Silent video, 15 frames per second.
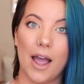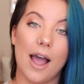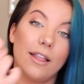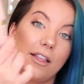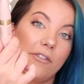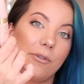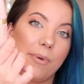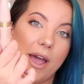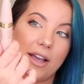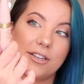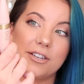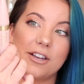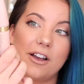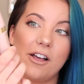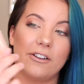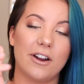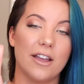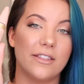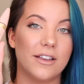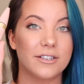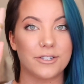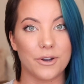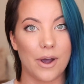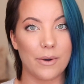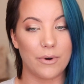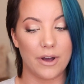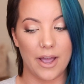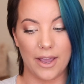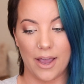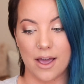I love the packaging color on this, so I
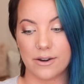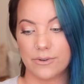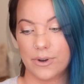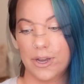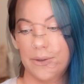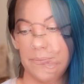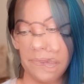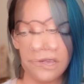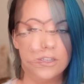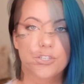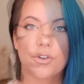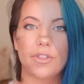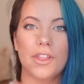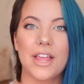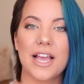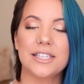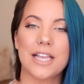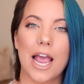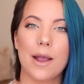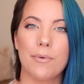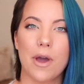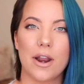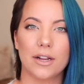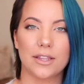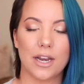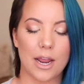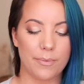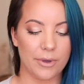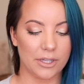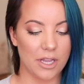will hang on to it. So the last eye product
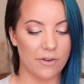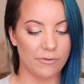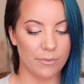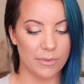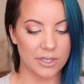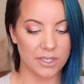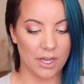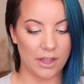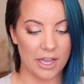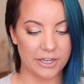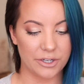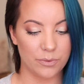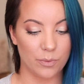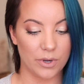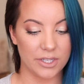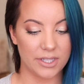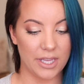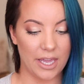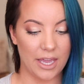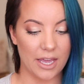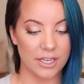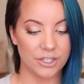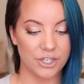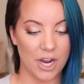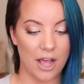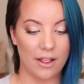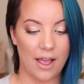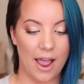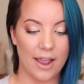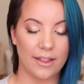that I picked up from this collection was the
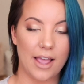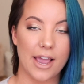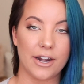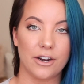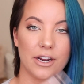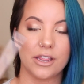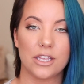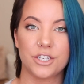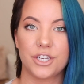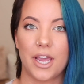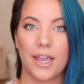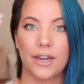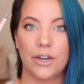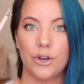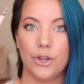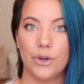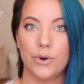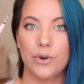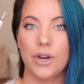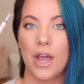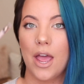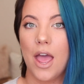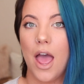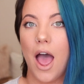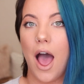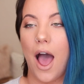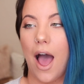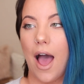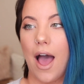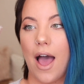gel eyeliner in the shade Nude.
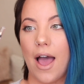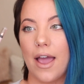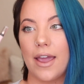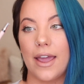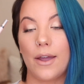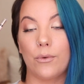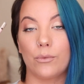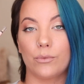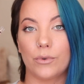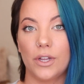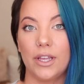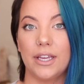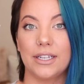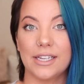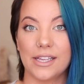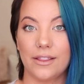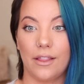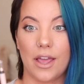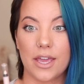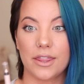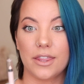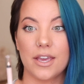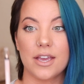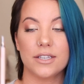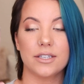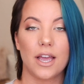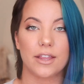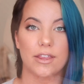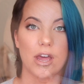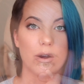I really did like
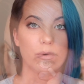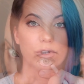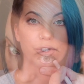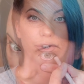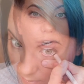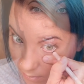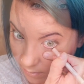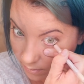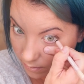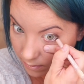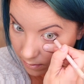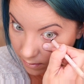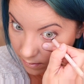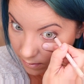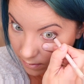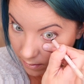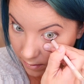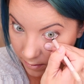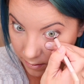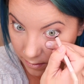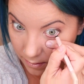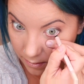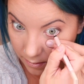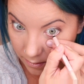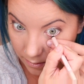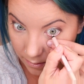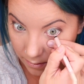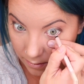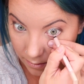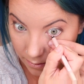this. I thought it was creamy. I thought it was
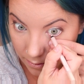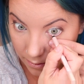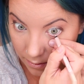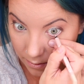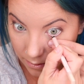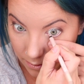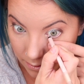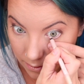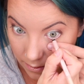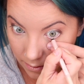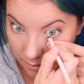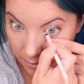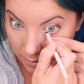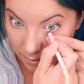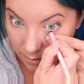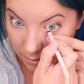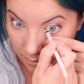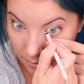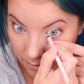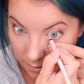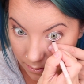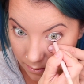nude. It was true to the color.